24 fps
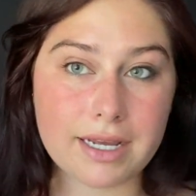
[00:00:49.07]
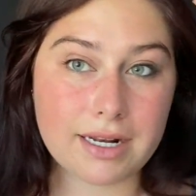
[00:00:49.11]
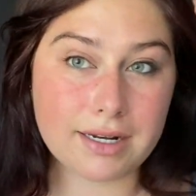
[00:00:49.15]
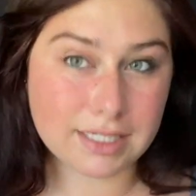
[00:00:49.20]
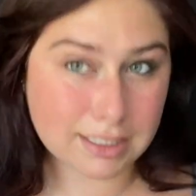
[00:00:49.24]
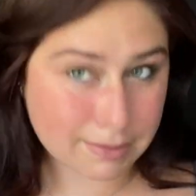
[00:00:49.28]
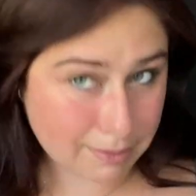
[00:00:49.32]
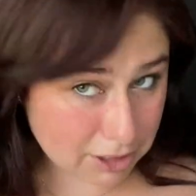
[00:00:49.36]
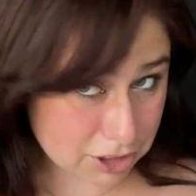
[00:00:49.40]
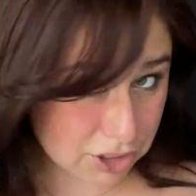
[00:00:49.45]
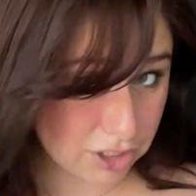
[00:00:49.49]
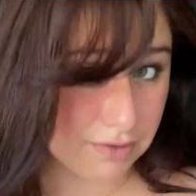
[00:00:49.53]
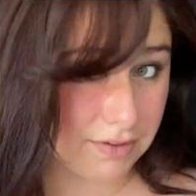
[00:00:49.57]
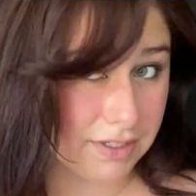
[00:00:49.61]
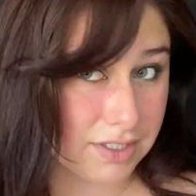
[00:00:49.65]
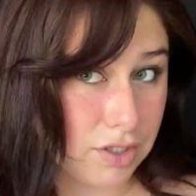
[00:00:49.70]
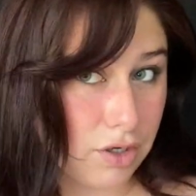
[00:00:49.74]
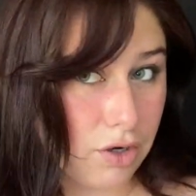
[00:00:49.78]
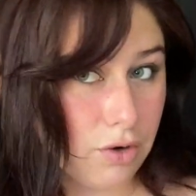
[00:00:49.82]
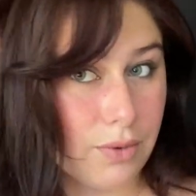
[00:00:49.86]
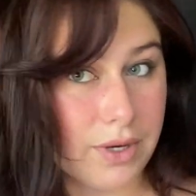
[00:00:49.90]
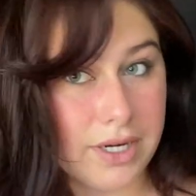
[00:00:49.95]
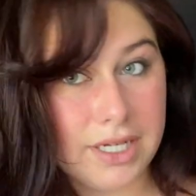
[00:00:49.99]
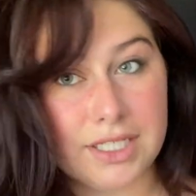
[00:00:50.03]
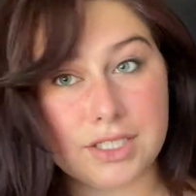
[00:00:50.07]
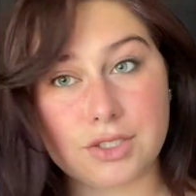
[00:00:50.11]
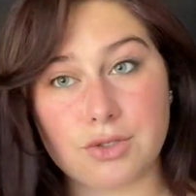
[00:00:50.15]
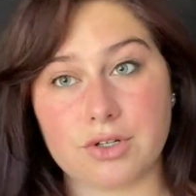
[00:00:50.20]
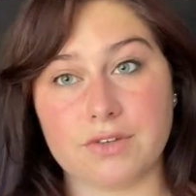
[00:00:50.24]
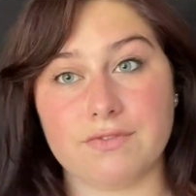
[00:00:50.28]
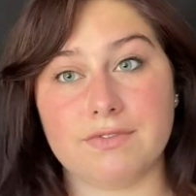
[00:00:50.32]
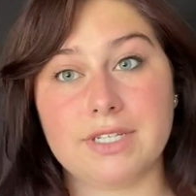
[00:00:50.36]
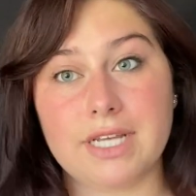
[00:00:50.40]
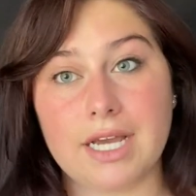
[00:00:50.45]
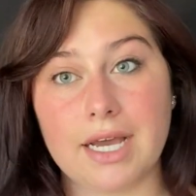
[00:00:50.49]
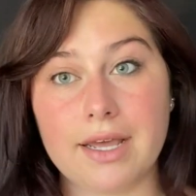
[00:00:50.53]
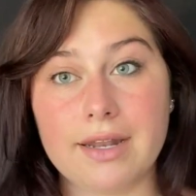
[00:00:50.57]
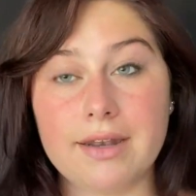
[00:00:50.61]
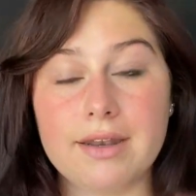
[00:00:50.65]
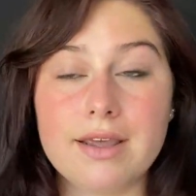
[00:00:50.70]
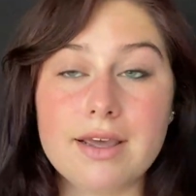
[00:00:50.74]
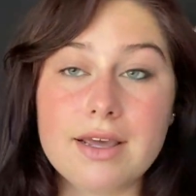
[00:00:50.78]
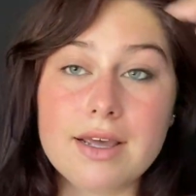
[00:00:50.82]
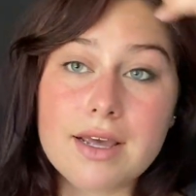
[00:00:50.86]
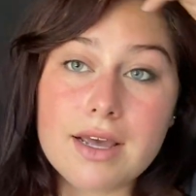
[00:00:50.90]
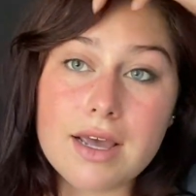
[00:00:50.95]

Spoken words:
and especially if it's already sort of done.